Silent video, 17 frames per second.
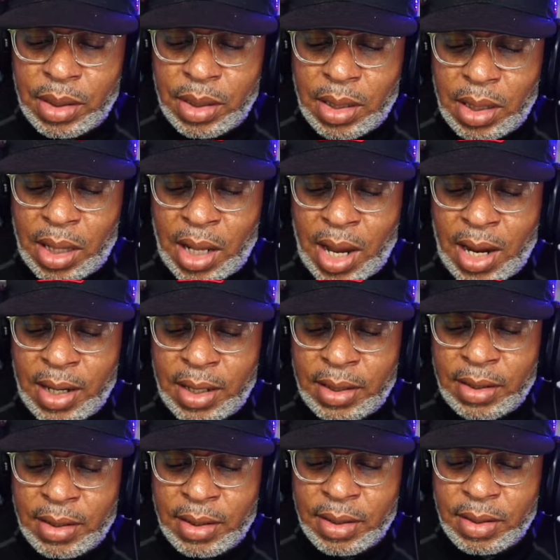line.
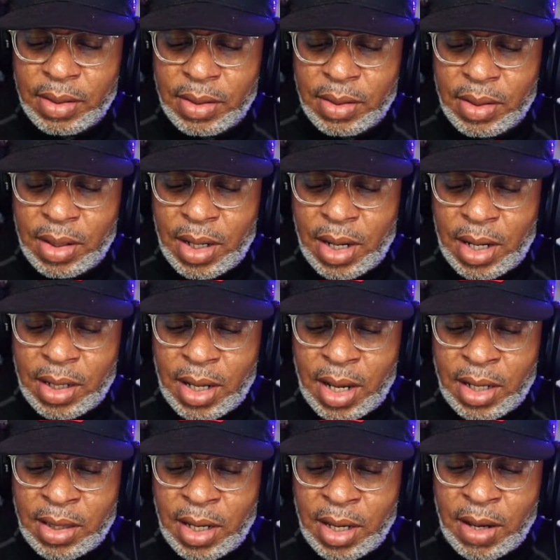I
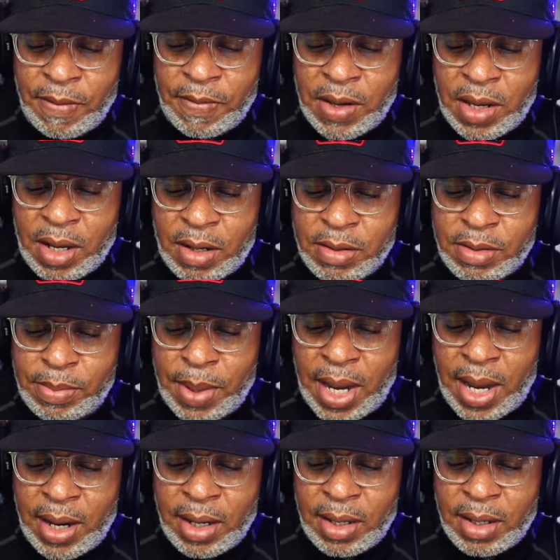think if he comes
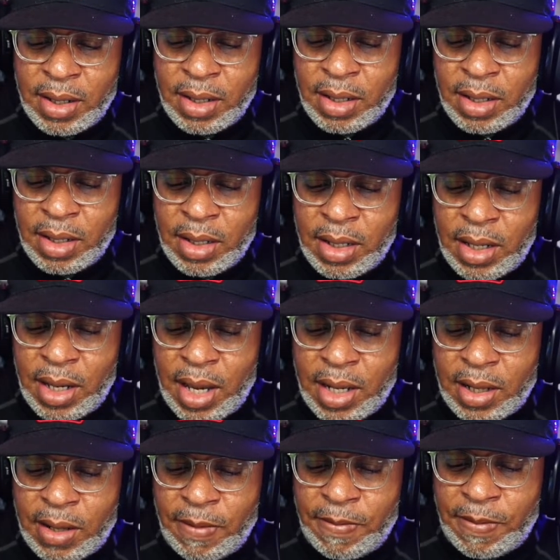back
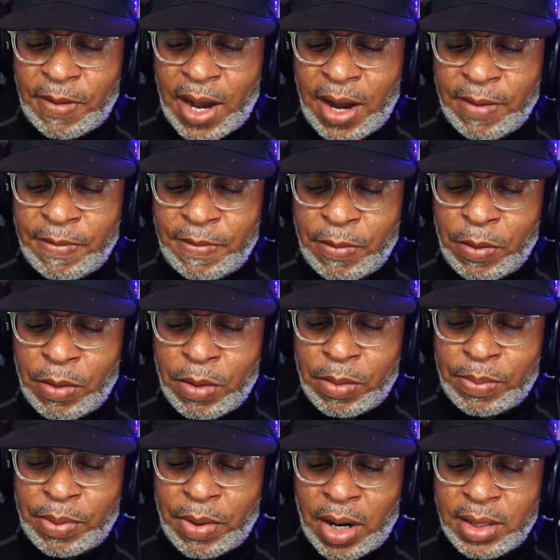at the 5-4
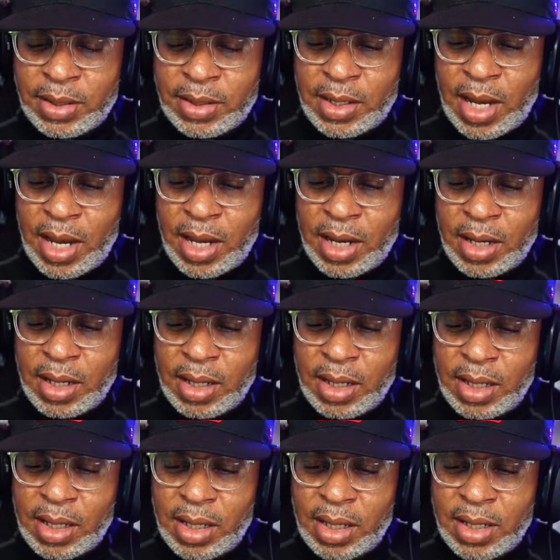price tag
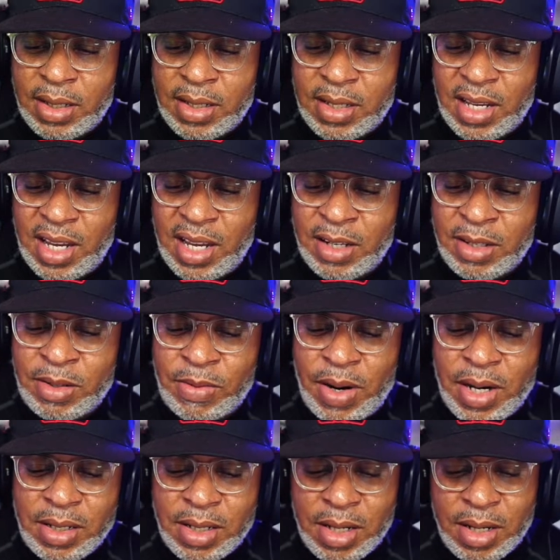is
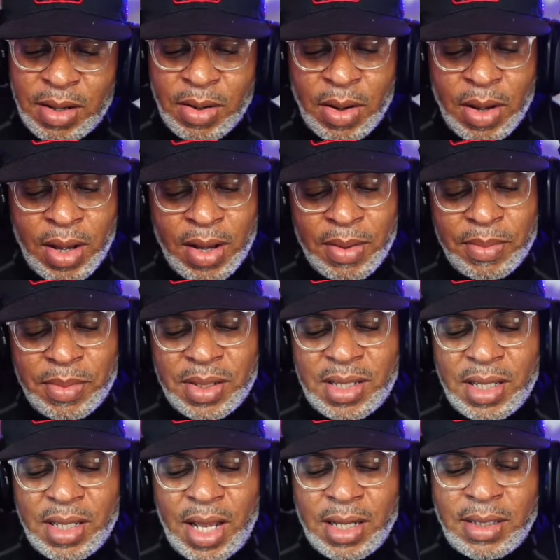interesting, but
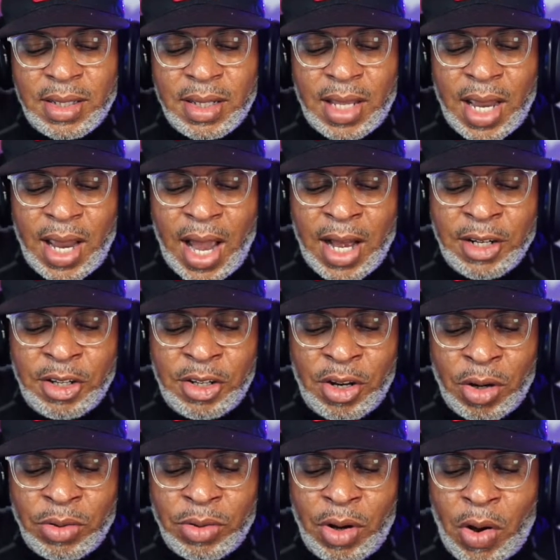see that's the thing. I
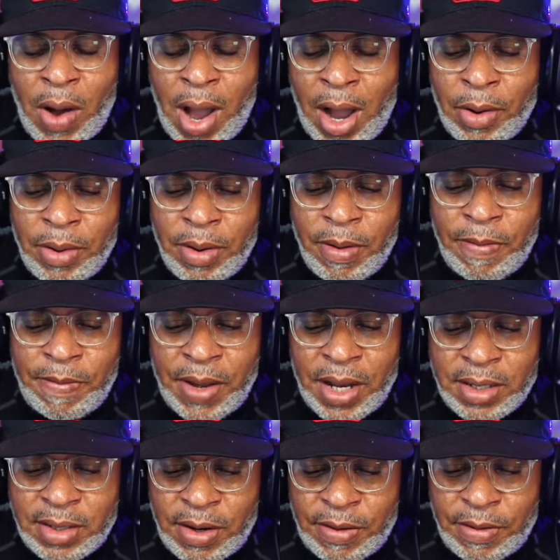don't know how it
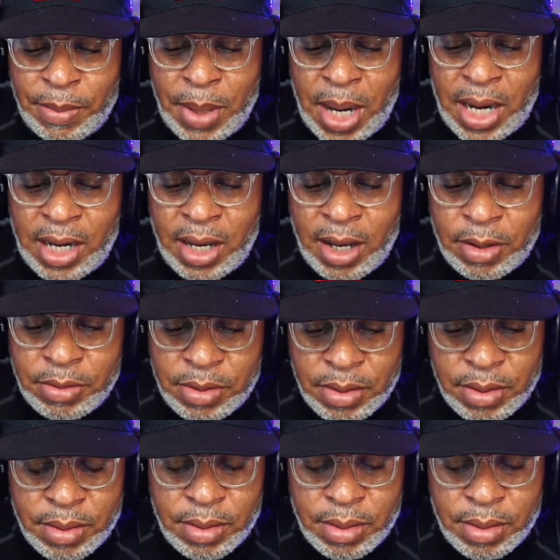affects everybody else.